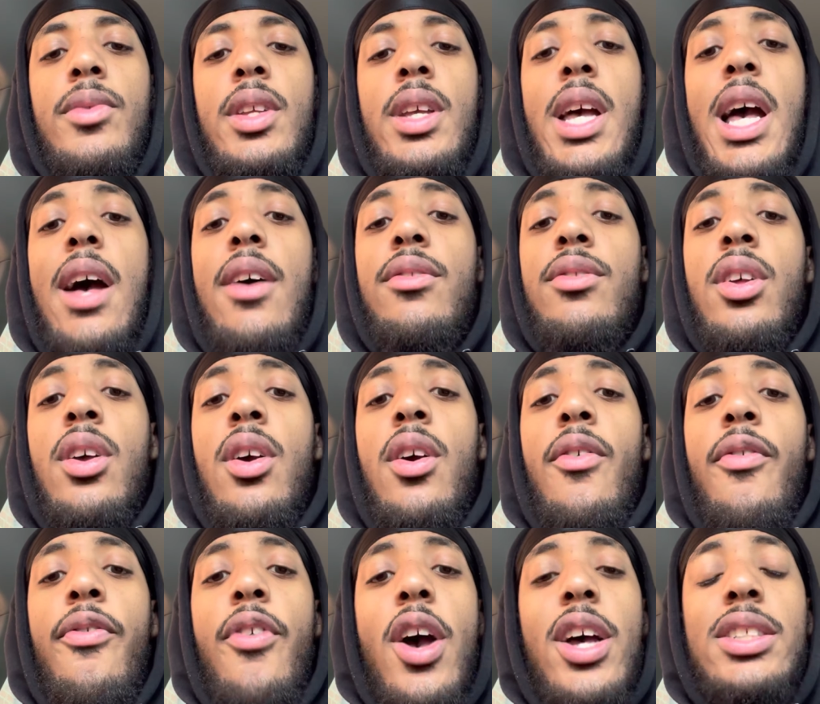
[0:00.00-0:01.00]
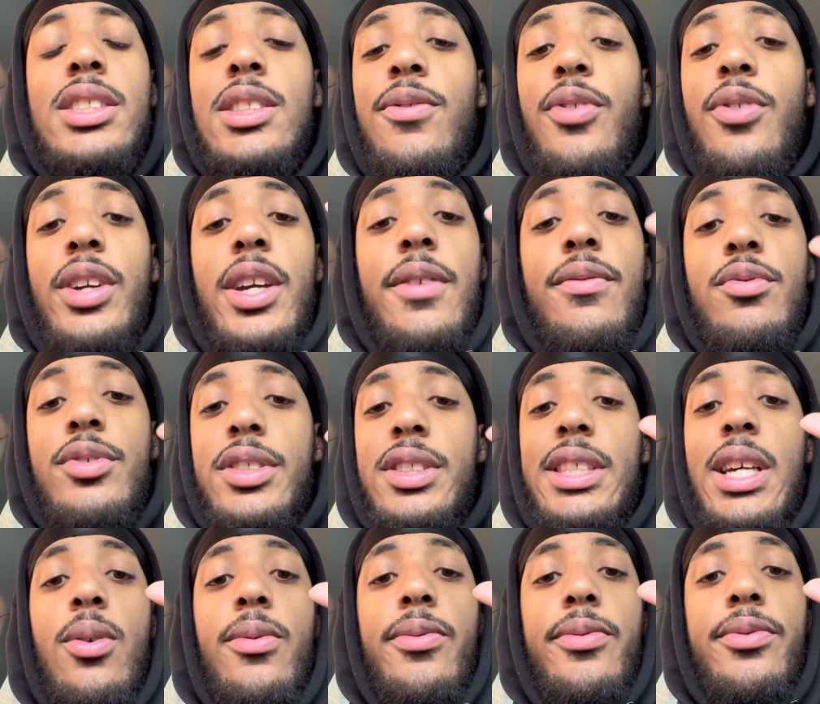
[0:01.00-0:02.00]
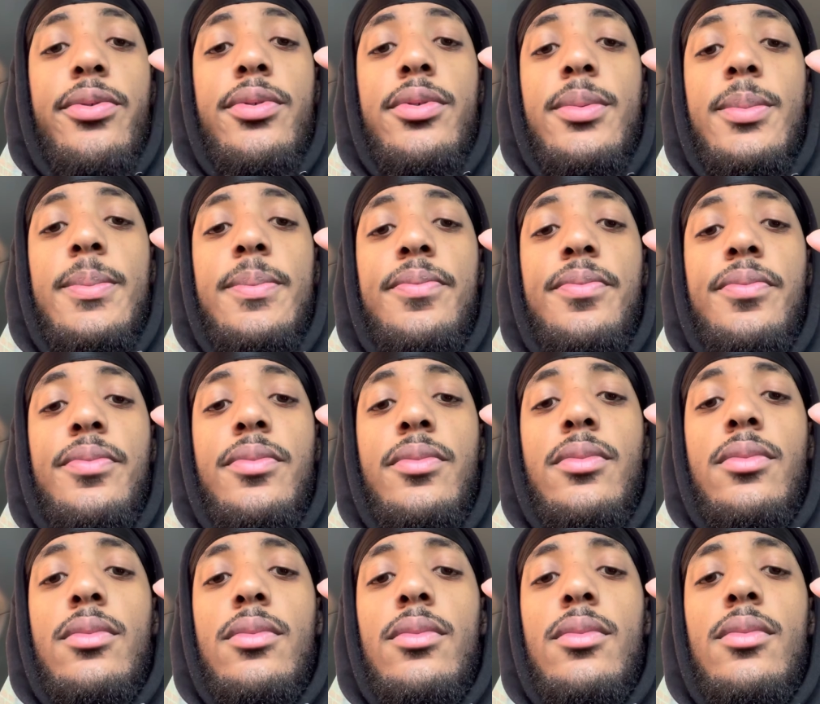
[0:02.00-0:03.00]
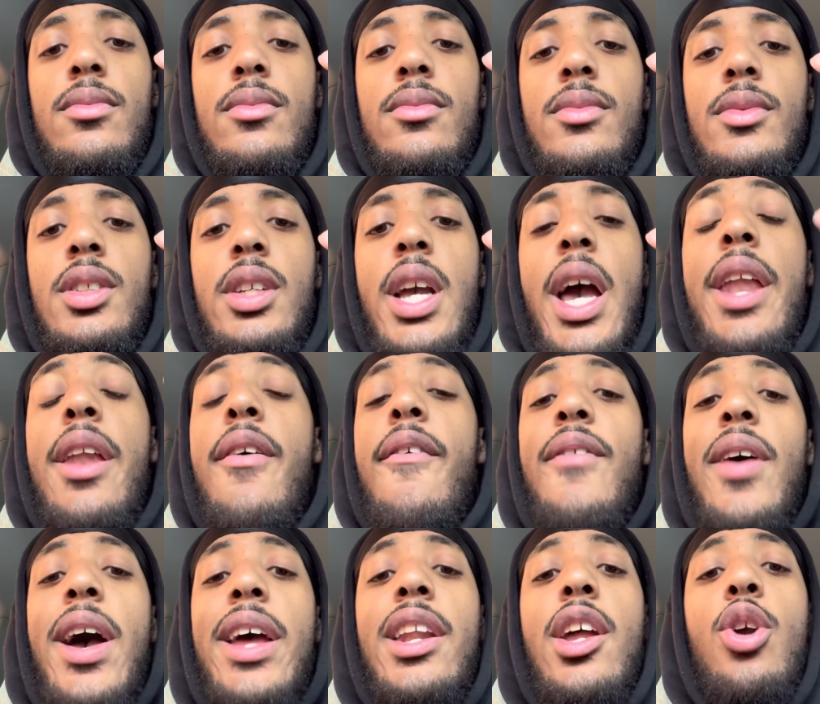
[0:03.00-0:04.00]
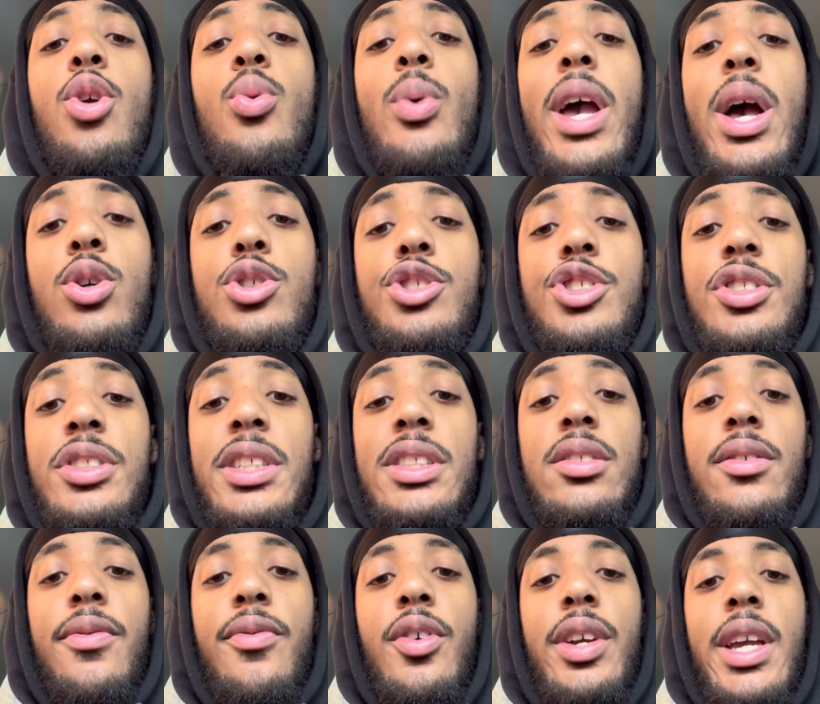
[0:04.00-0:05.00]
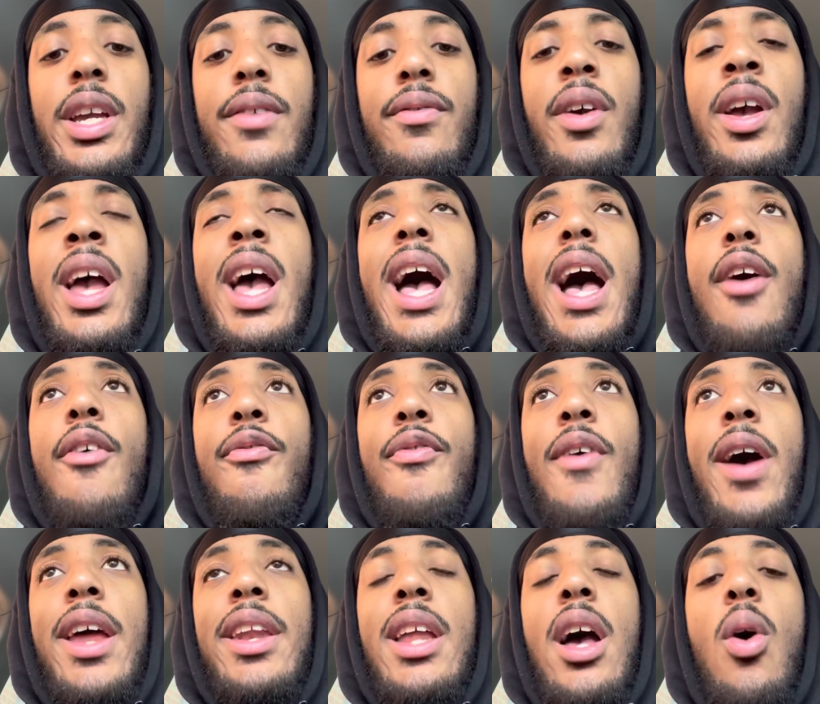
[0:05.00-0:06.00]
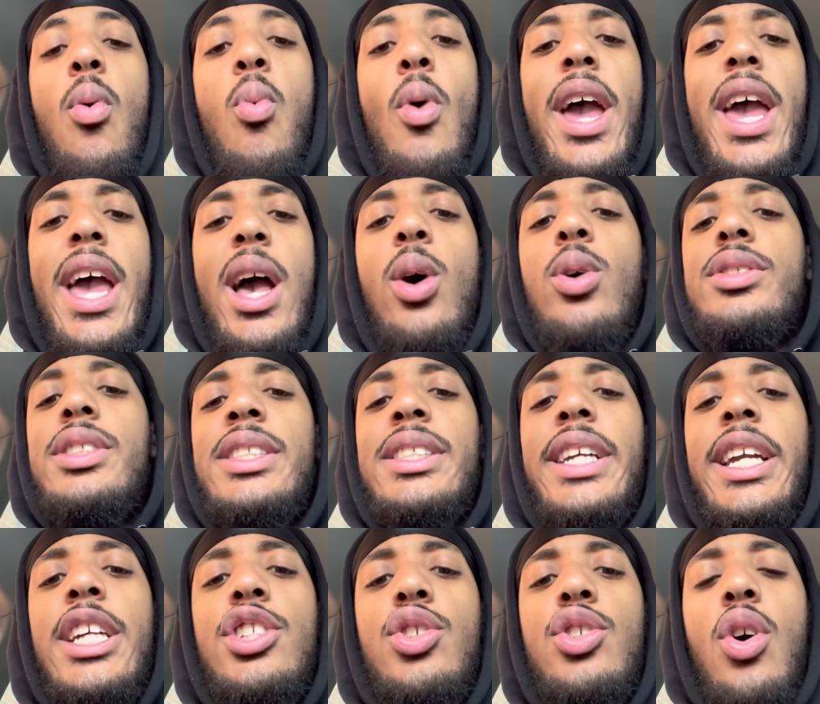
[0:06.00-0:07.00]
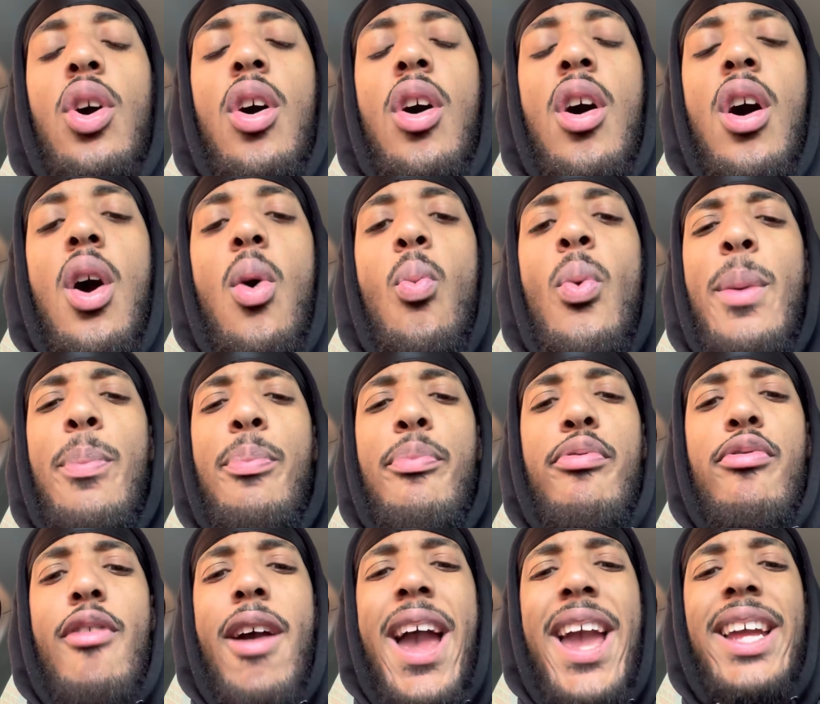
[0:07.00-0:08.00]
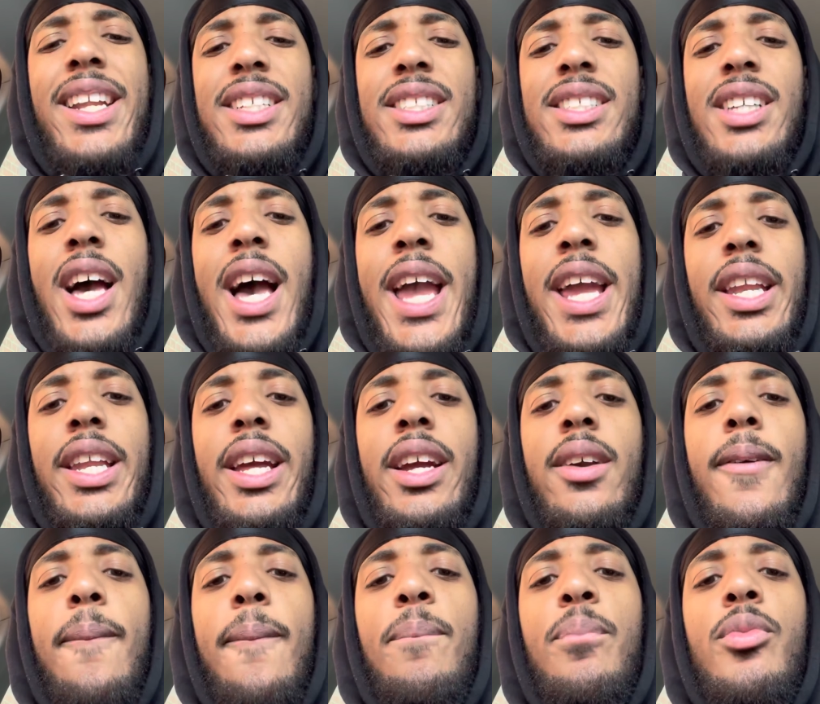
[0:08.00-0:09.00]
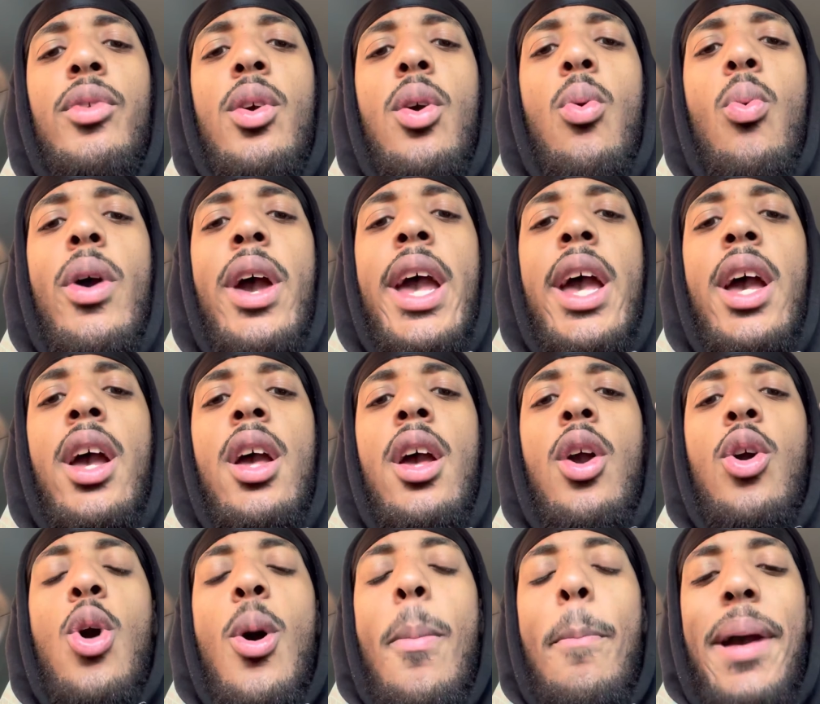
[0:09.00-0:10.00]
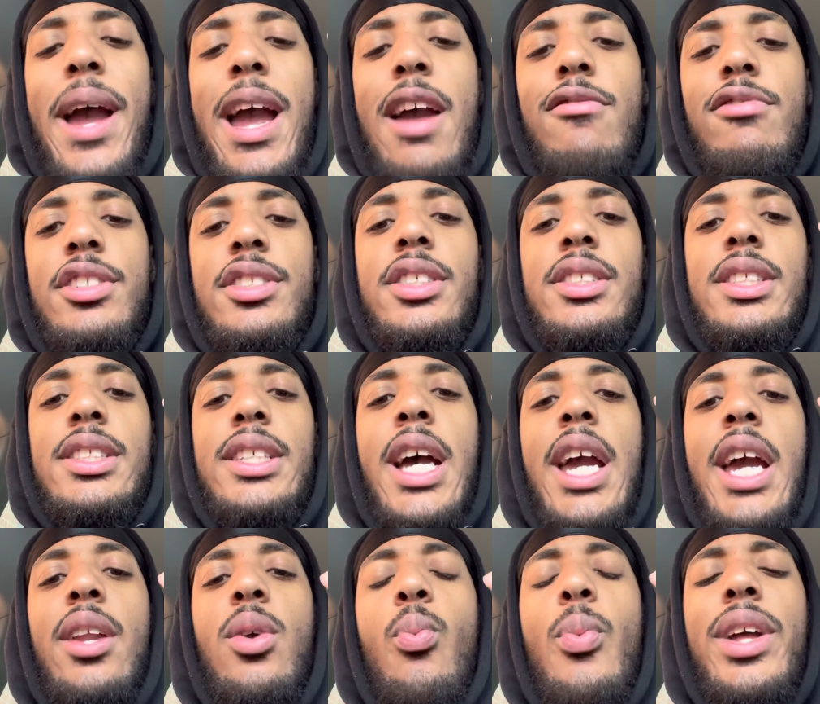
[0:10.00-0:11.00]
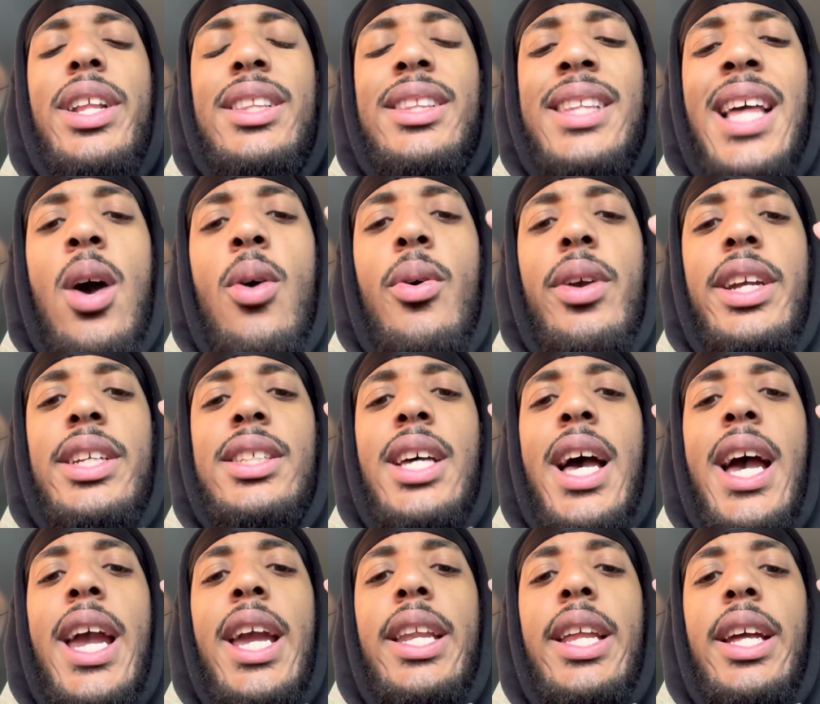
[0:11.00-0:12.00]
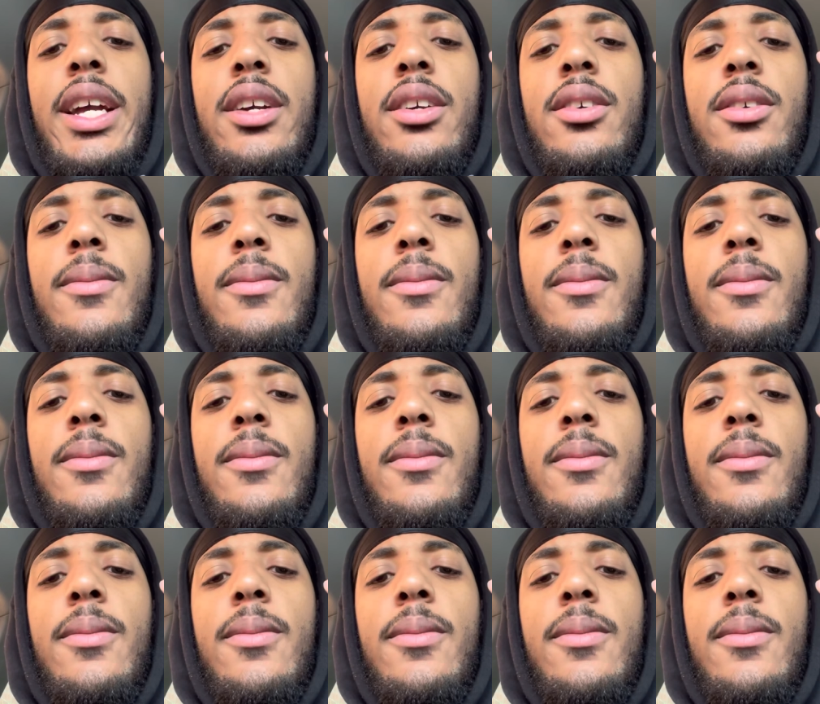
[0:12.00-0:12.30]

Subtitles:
And first you forgive yourself. And then find out who else you need to forgive. And find out what else is in your heart where pride is hiding. Where comparison is hiding. Where doubt is hiding.